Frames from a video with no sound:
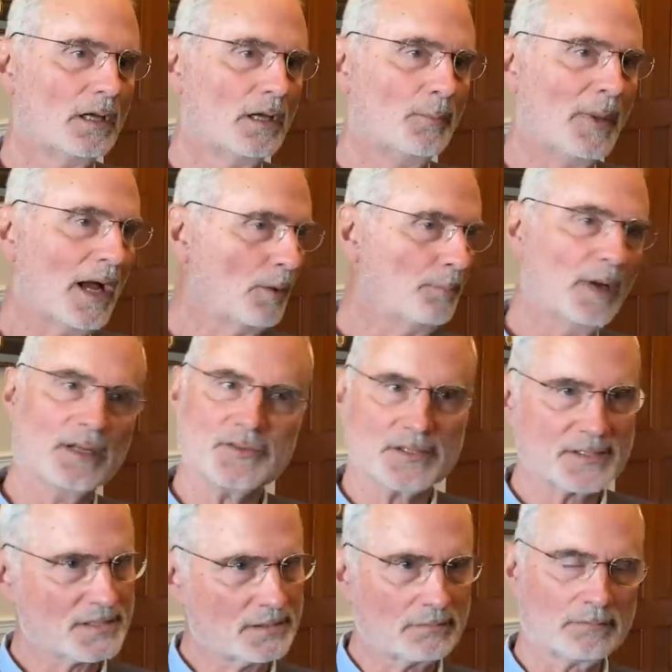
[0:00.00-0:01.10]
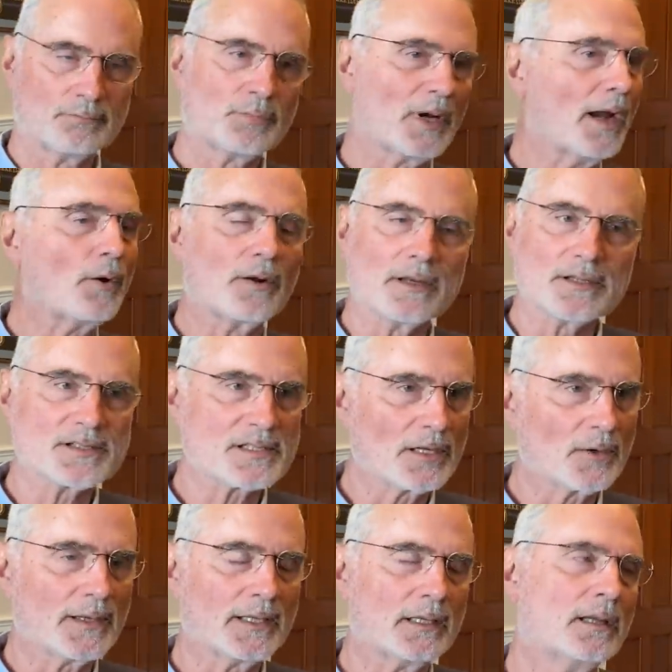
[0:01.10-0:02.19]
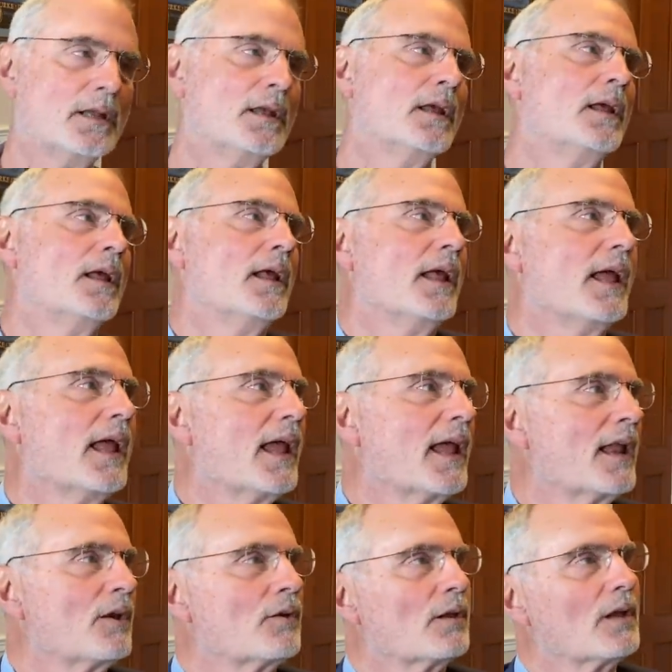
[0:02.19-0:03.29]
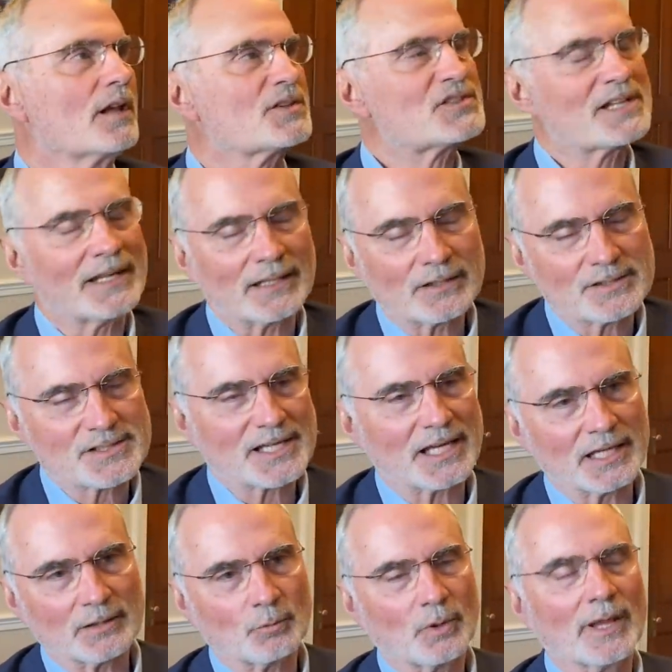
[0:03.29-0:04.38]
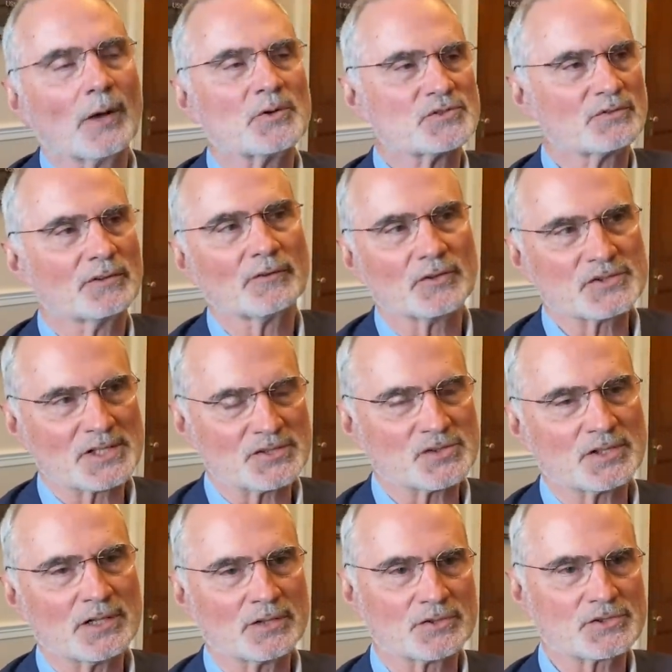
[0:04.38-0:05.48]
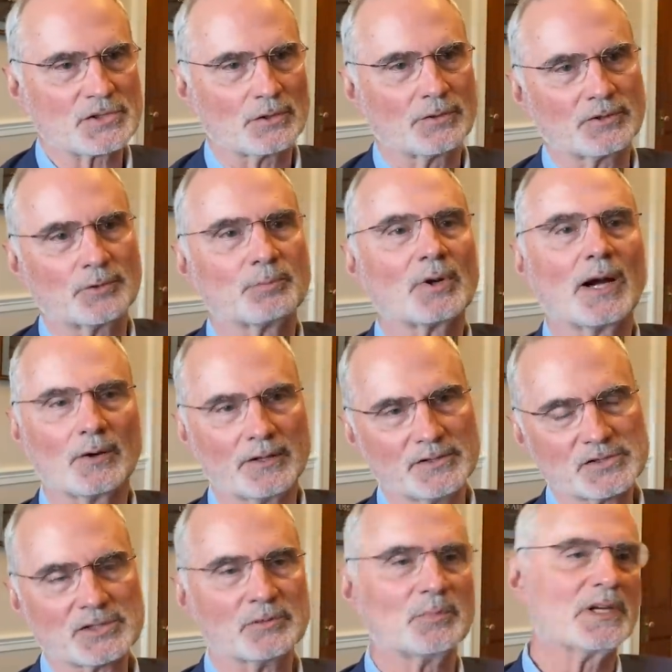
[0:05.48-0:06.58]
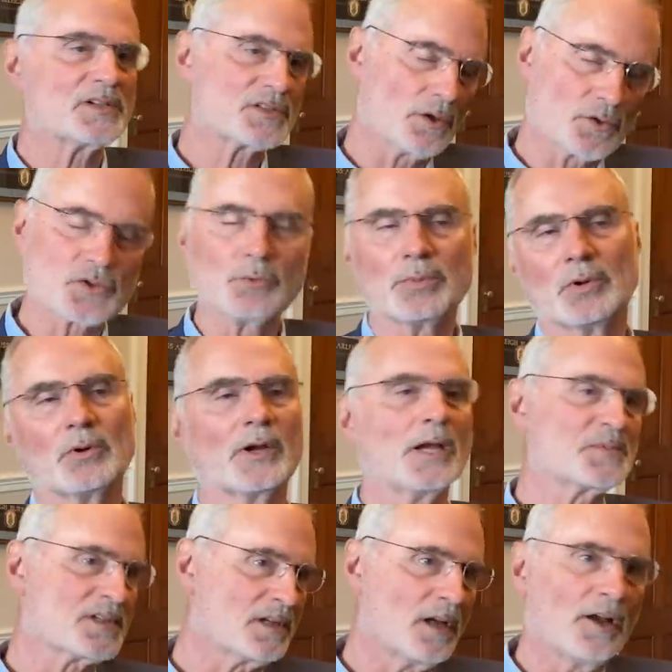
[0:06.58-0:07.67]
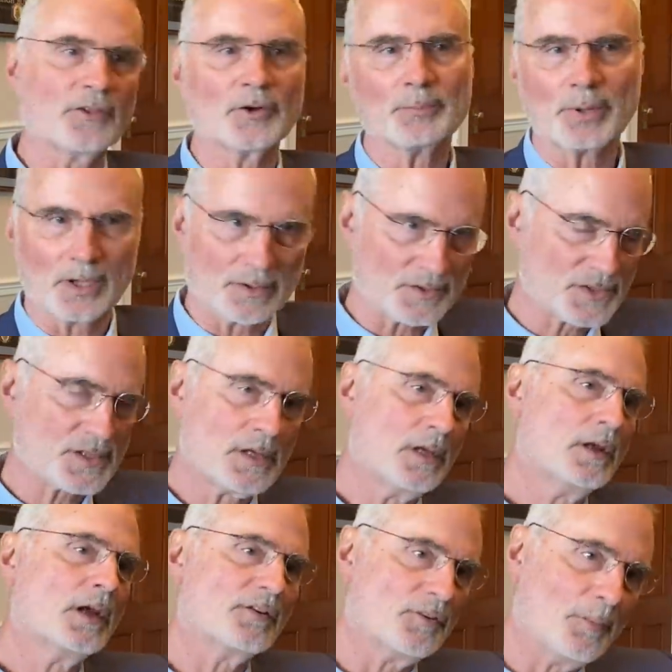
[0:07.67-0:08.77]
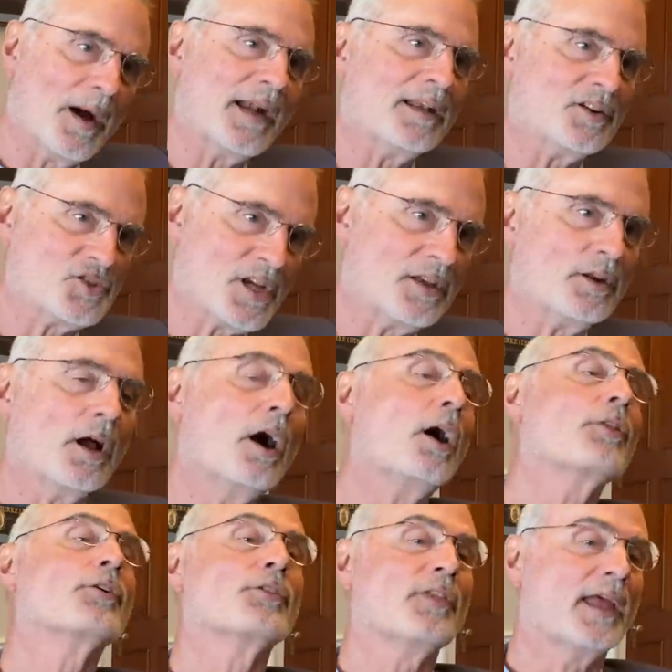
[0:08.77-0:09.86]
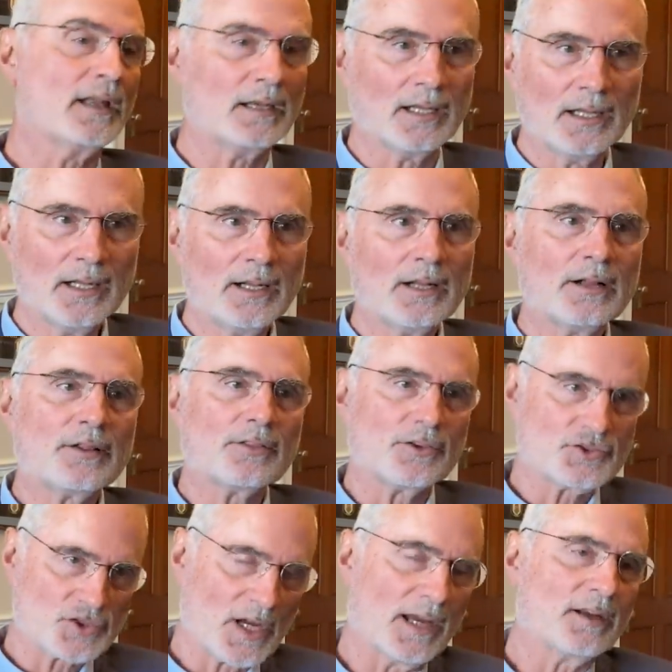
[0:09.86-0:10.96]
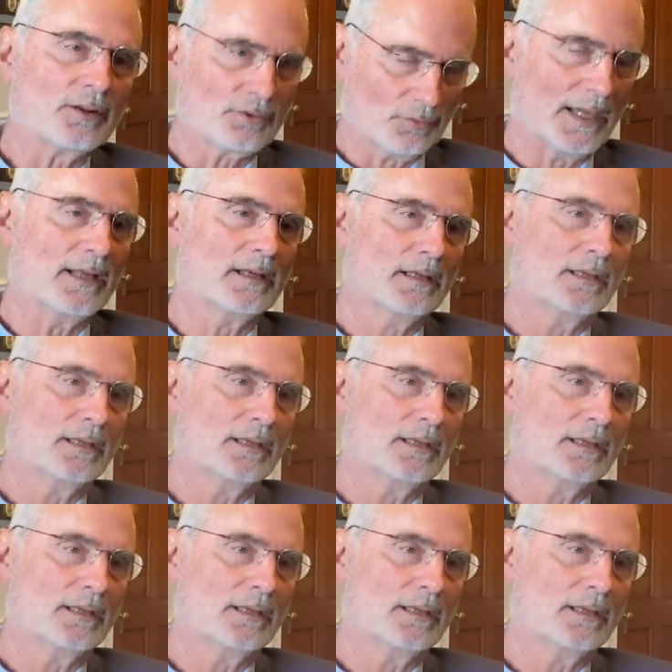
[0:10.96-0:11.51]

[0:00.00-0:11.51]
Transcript: about budgets and priorities therein. And a cynic could say, well, that was reverse engineered so that the priorities could be social programs and other parts of the Biden agenda other than the China threat.